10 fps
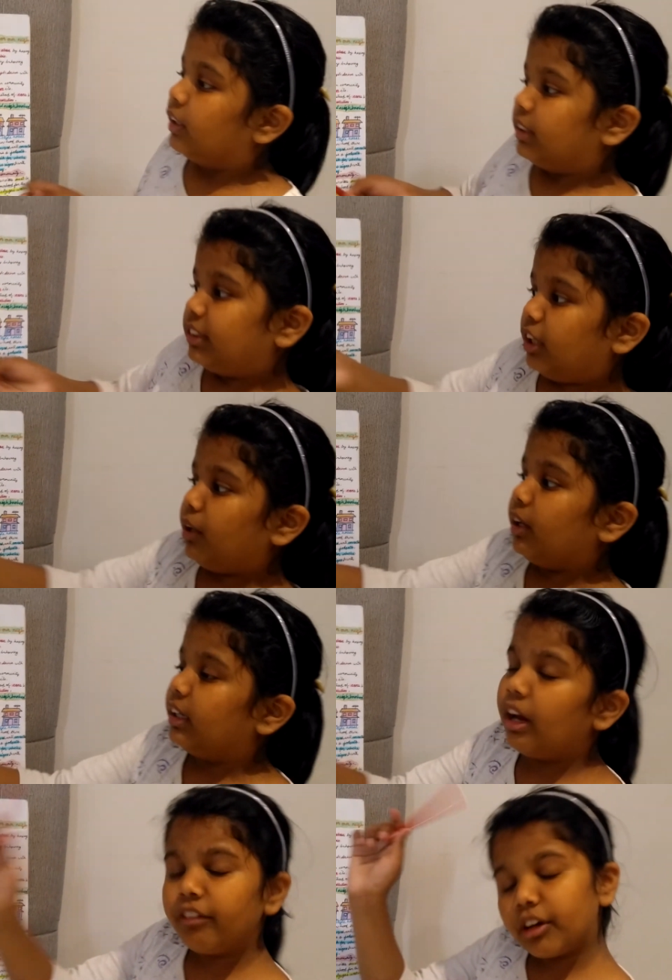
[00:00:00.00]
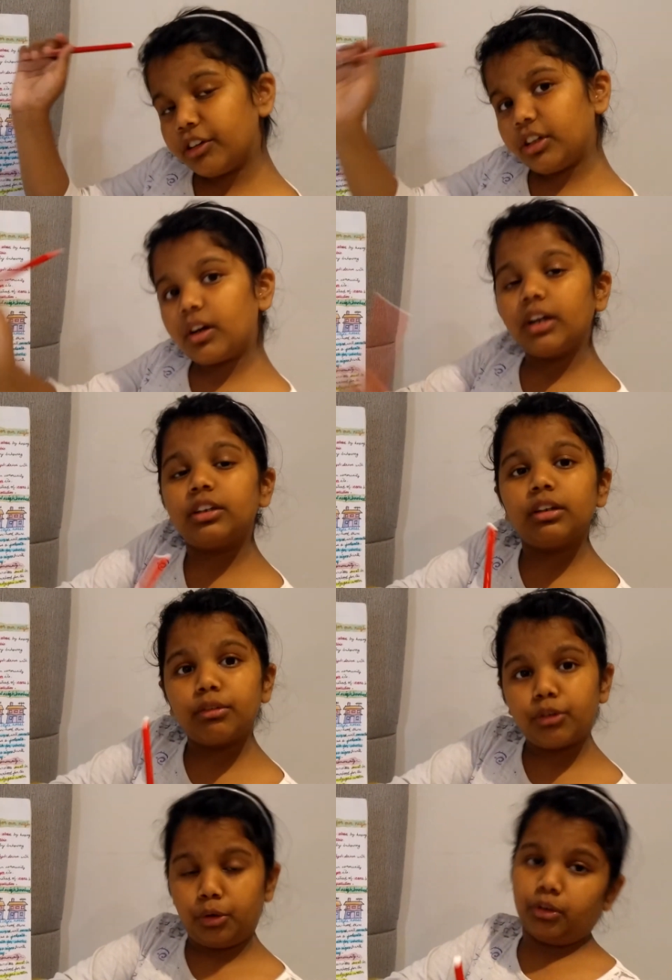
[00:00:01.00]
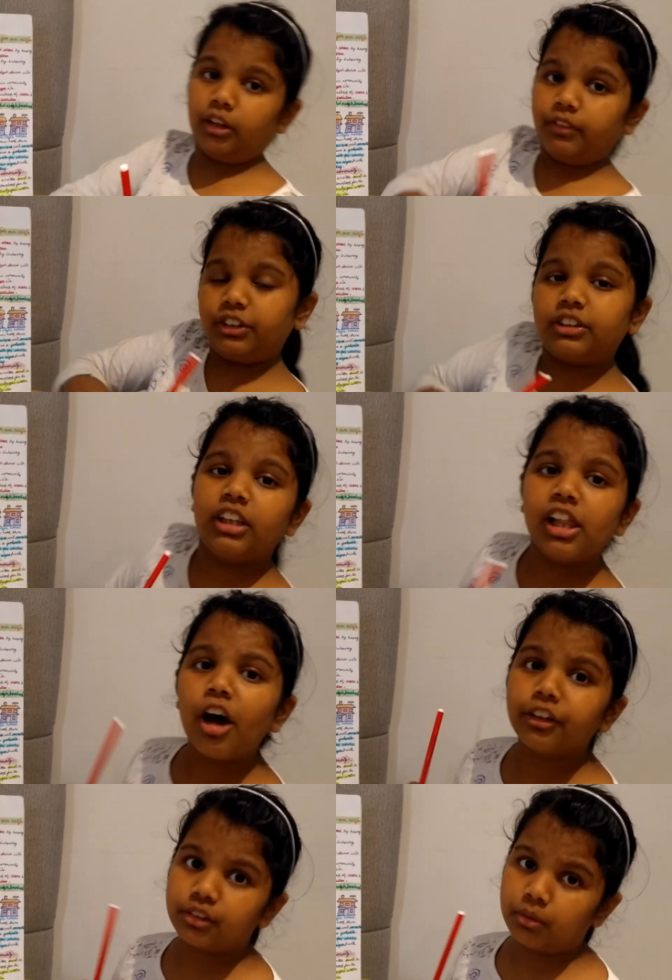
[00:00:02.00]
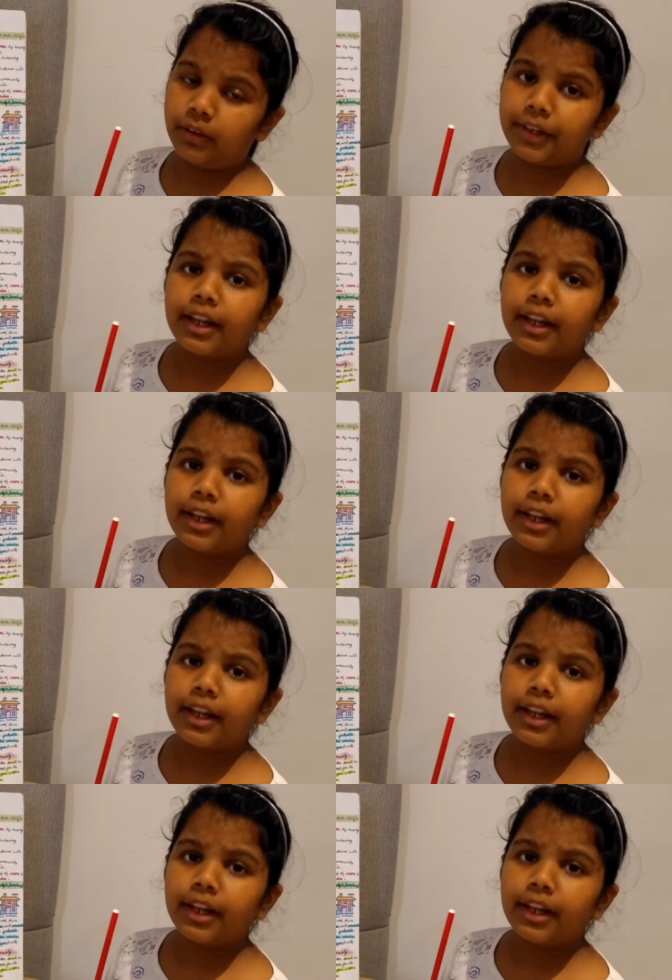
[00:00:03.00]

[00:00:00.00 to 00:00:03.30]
So now we're going to talk about the rural, which is the last one.